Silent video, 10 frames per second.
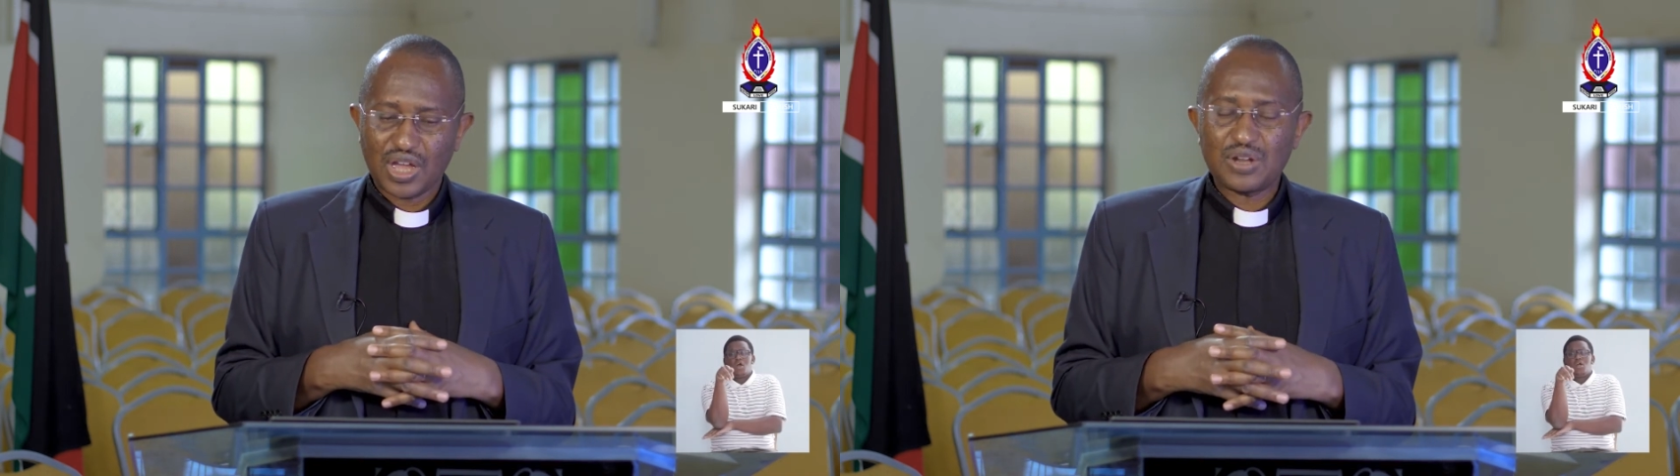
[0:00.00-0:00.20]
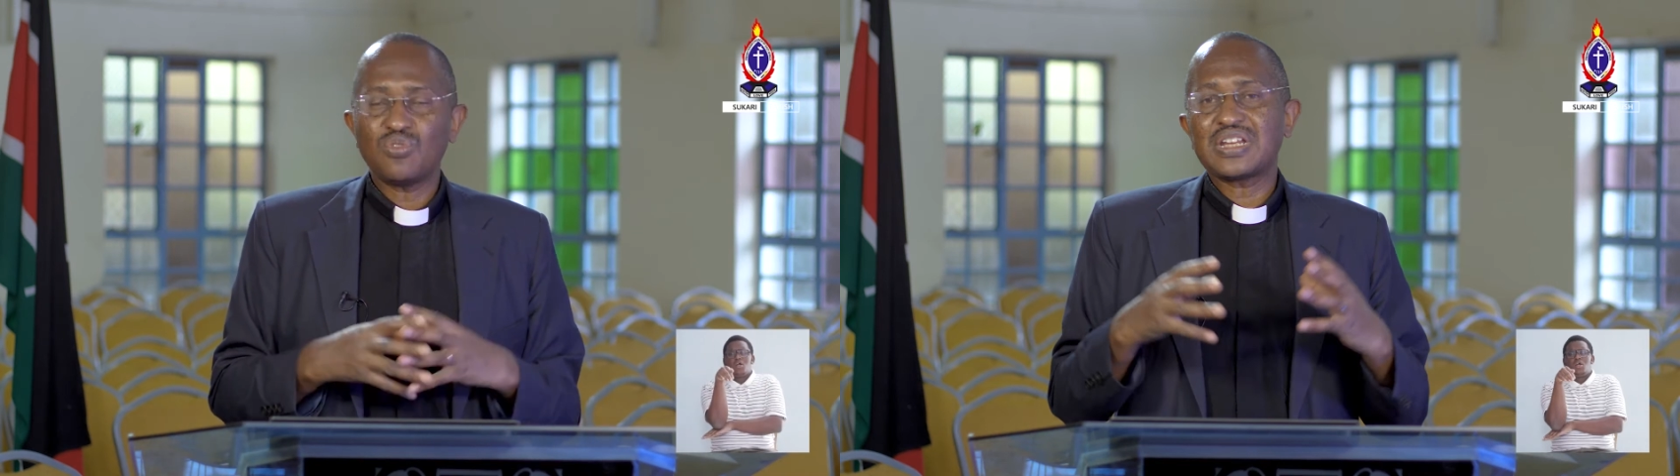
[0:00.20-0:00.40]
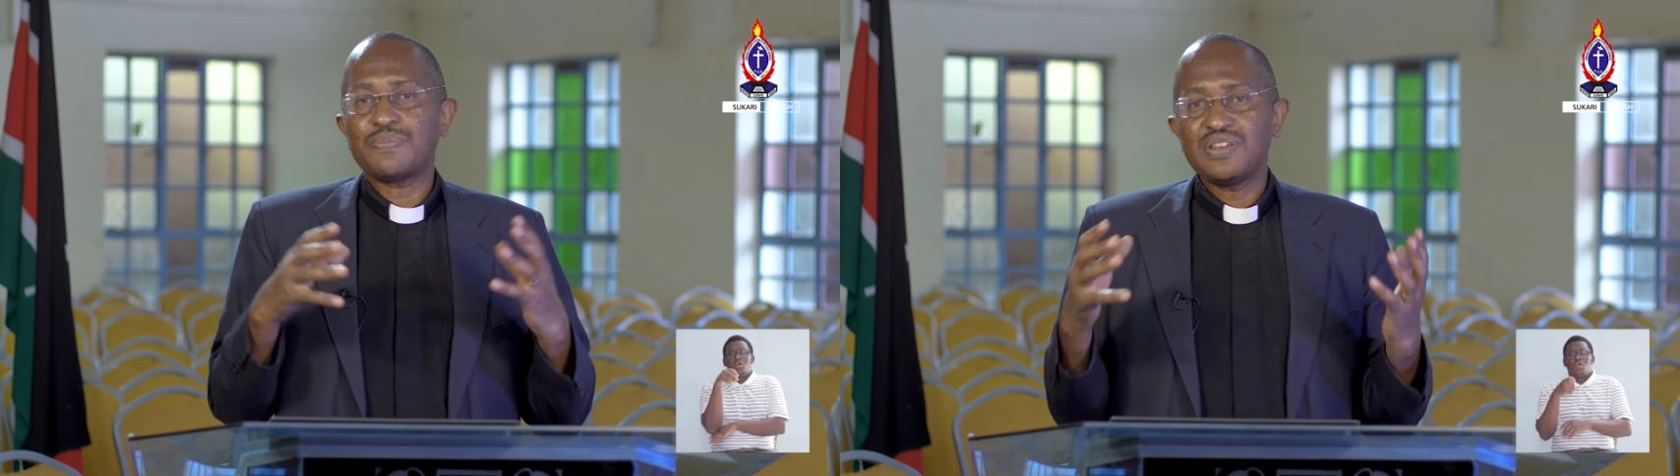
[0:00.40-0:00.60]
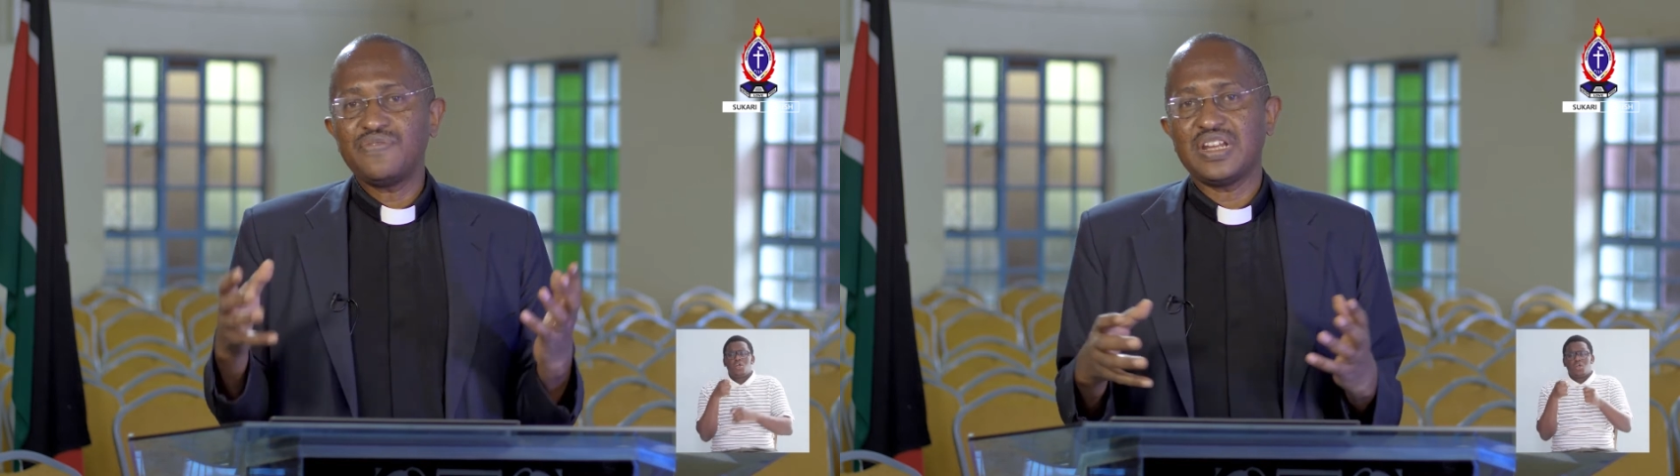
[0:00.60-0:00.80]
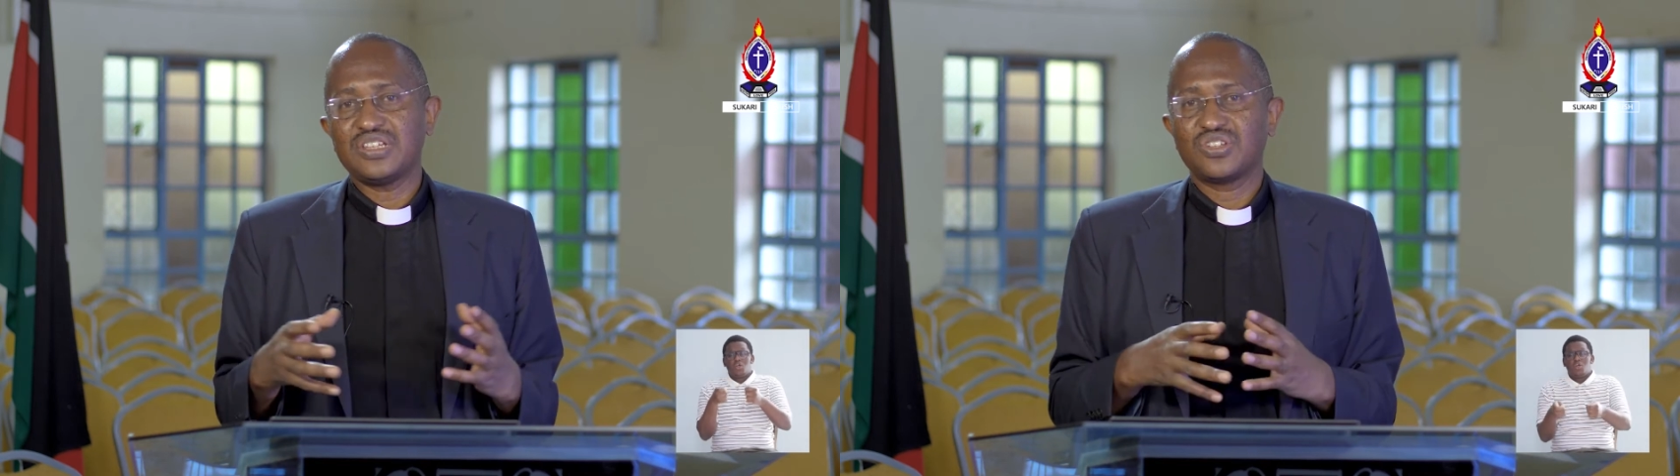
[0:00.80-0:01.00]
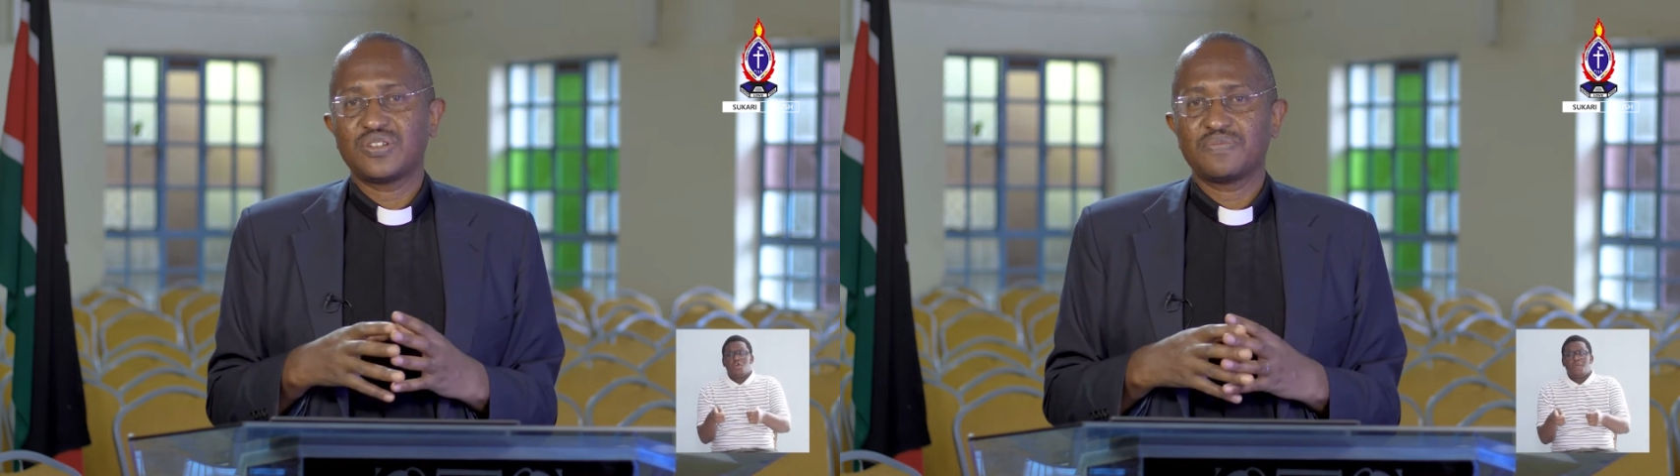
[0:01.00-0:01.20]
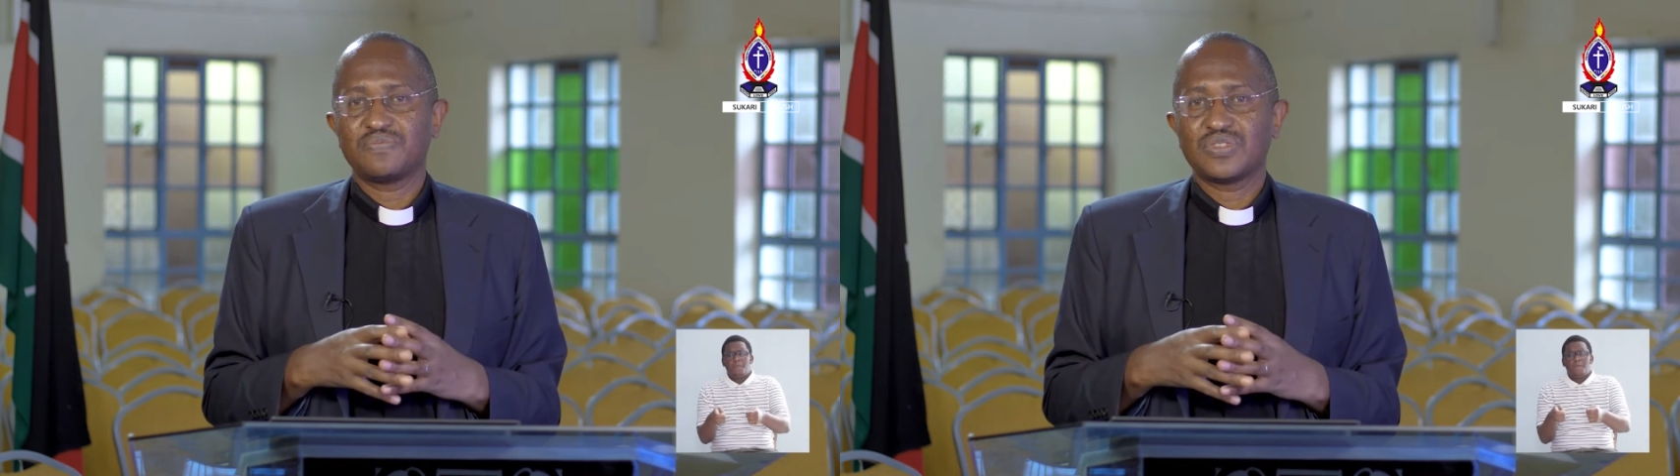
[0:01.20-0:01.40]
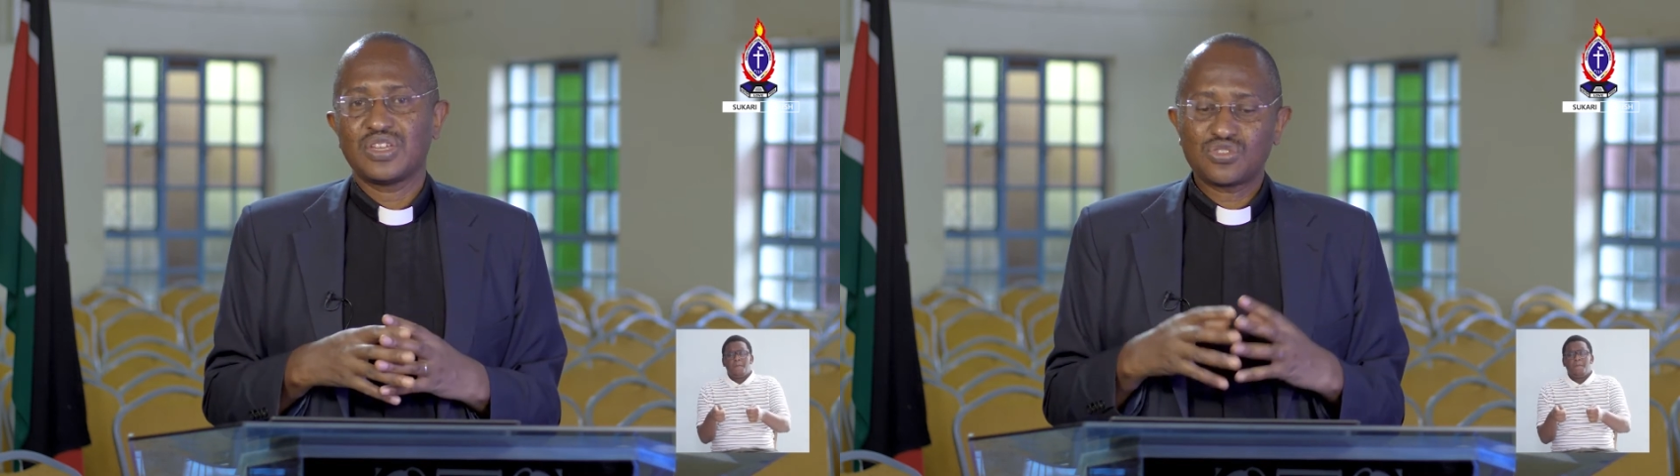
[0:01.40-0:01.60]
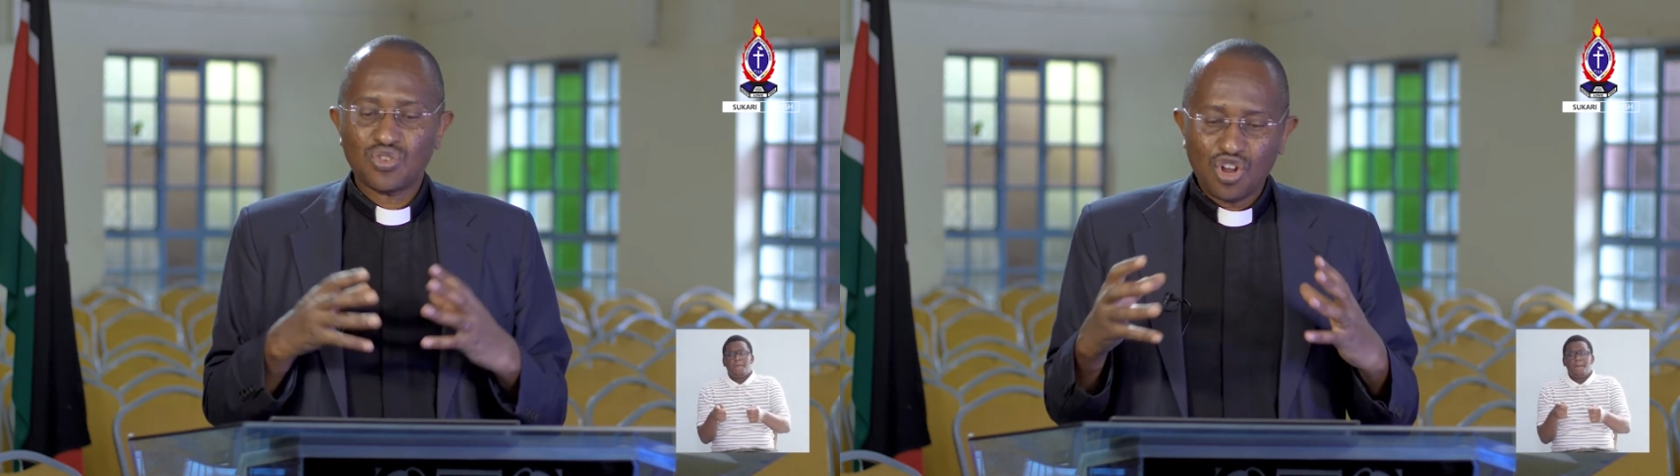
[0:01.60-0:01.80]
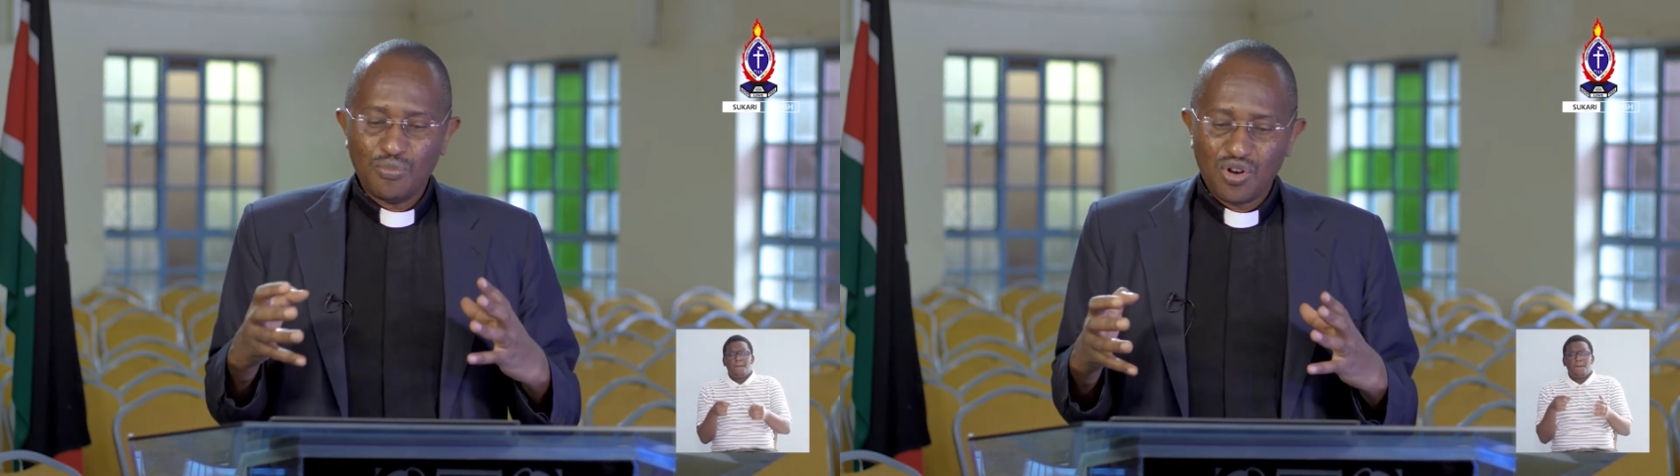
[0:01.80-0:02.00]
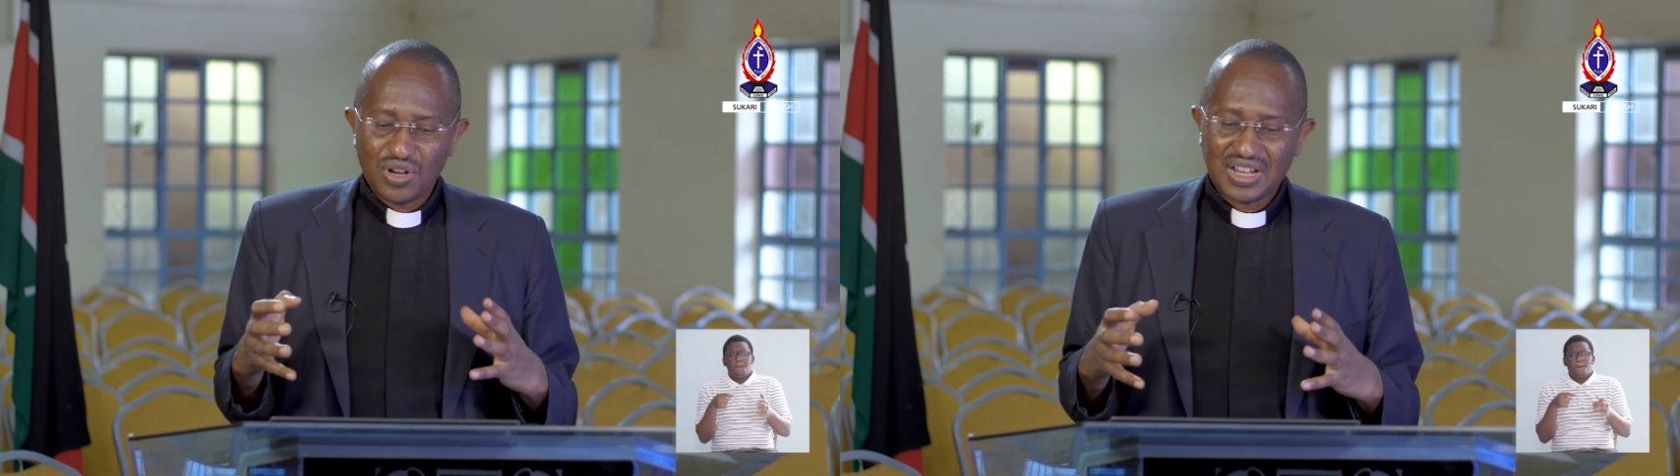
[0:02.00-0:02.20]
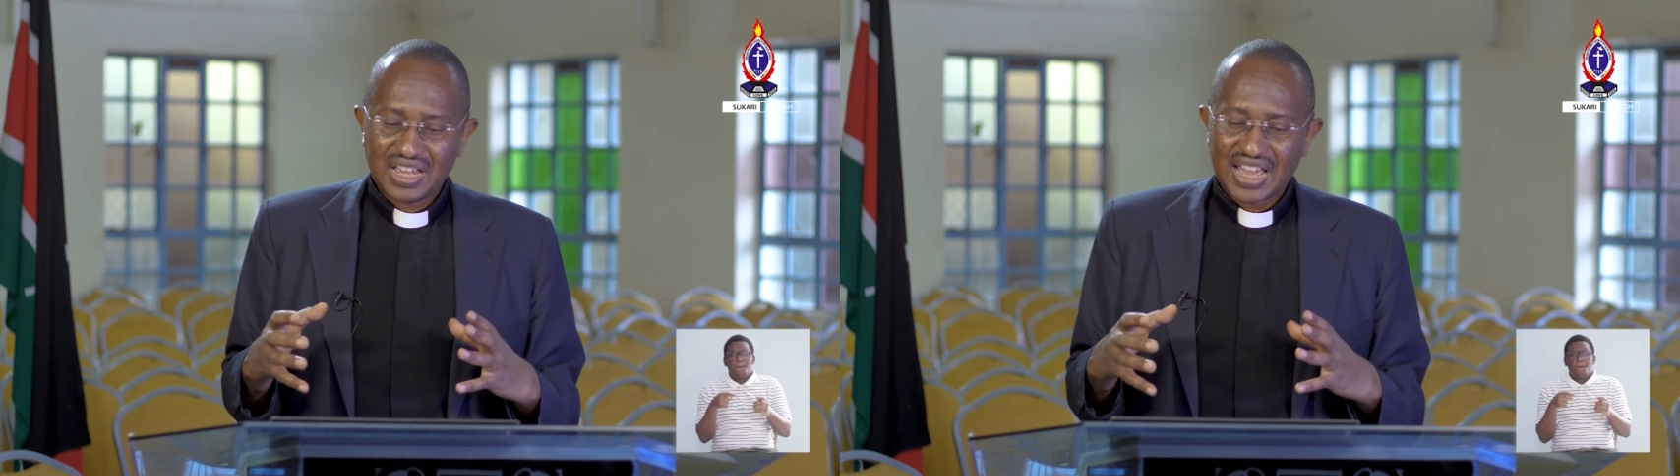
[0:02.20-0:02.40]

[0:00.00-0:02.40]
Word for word: And what a privilege. Solomon